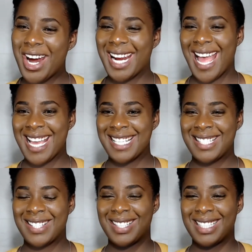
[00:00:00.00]
guys,
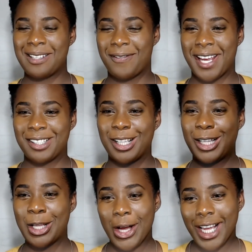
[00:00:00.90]
so this is the final
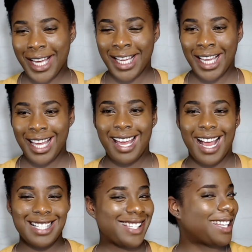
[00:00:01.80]
look. I
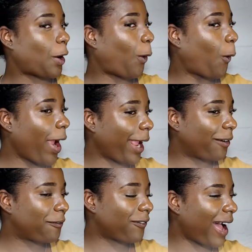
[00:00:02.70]
just did a quick
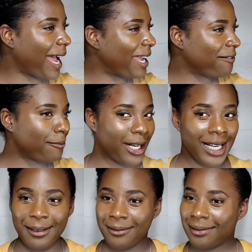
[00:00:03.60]

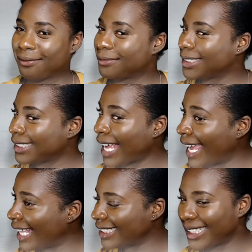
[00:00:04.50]
5-minute
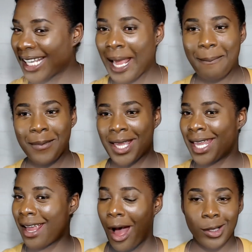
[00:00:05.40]
style to get
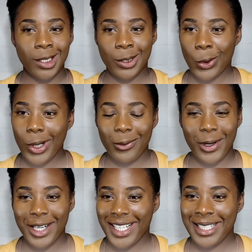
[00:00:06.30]
me out the door and where
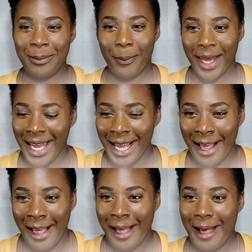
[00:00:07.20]
I need to be.
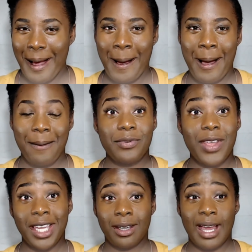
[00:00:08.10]

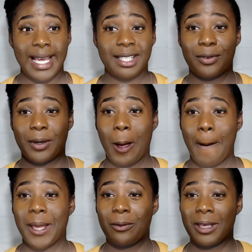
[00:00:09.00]
Thank you guys for
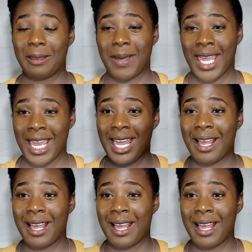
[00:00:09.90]
coming with me